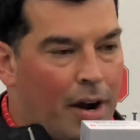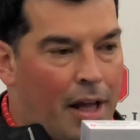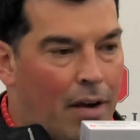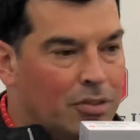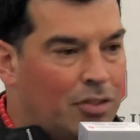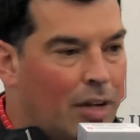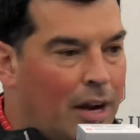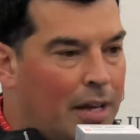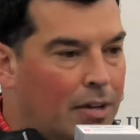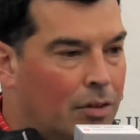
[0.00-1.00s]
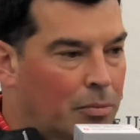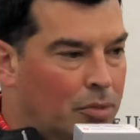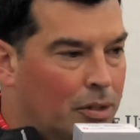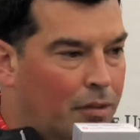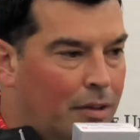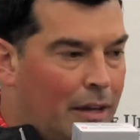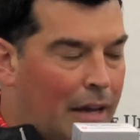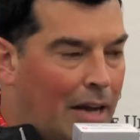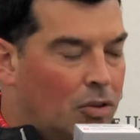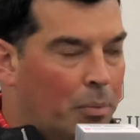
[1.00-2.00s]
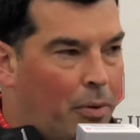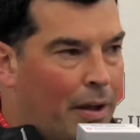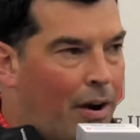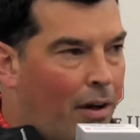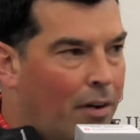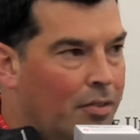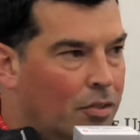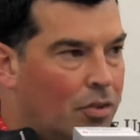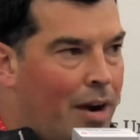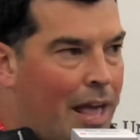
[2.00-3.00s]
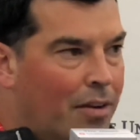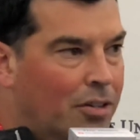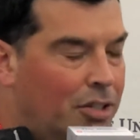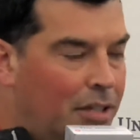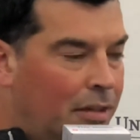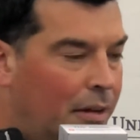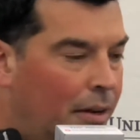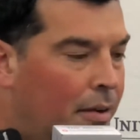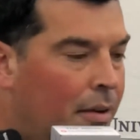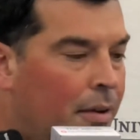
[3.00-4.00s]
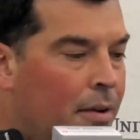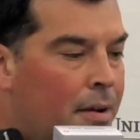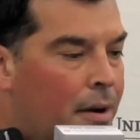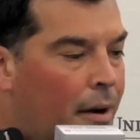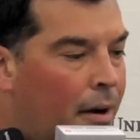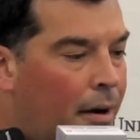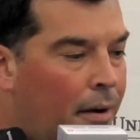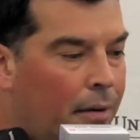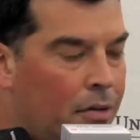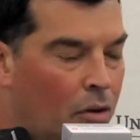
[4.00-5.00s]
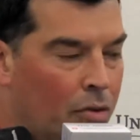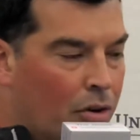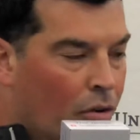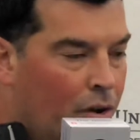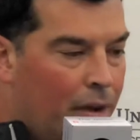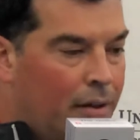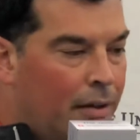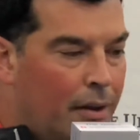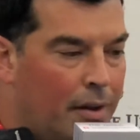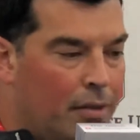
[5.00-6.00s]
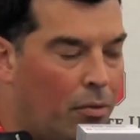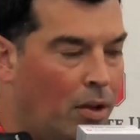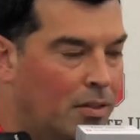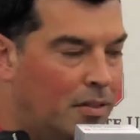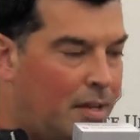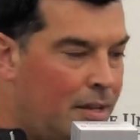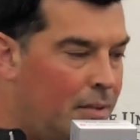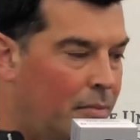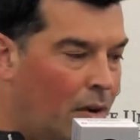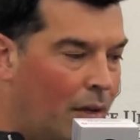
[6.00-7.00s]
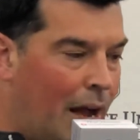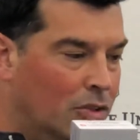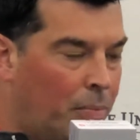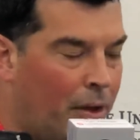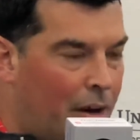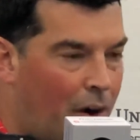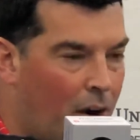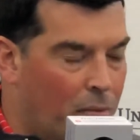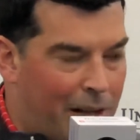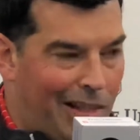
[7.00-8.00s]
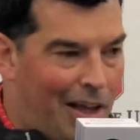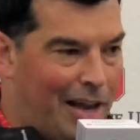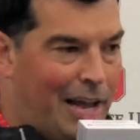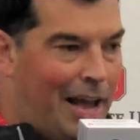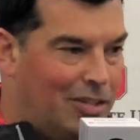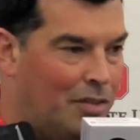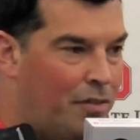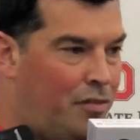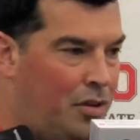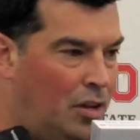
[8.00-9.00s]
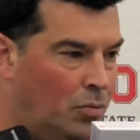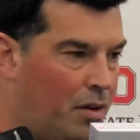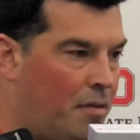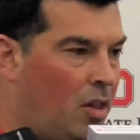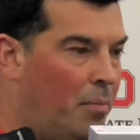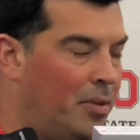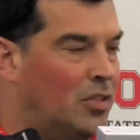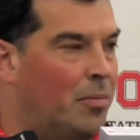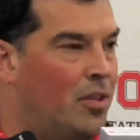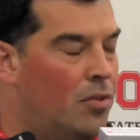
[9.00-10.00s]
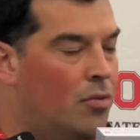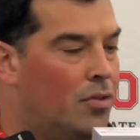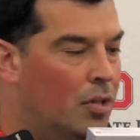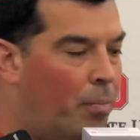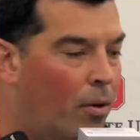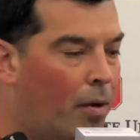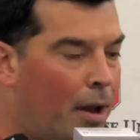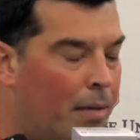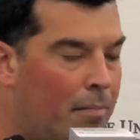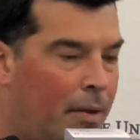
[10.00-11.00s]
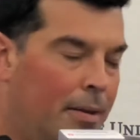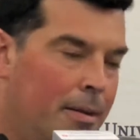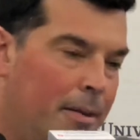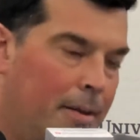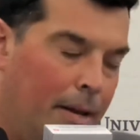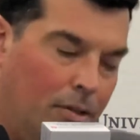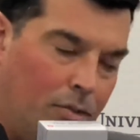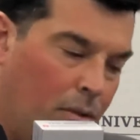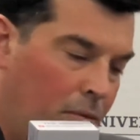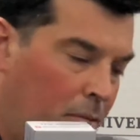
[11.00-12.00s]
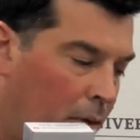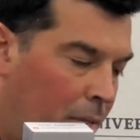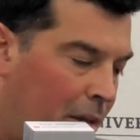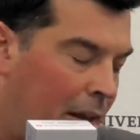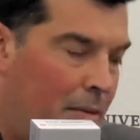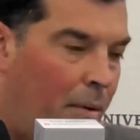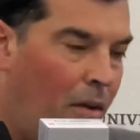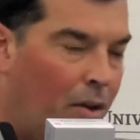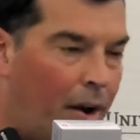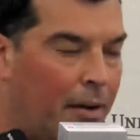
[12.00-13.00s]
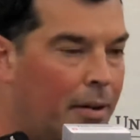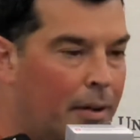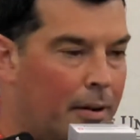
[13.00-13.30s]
right now is exciting in terms of guys are playing hard, there's great energy, and recruiting and throughout the team, guys are playing hard, we're getting a lot of guys on the field, we're developing some of the youth in the program, and so we got to keep building on it.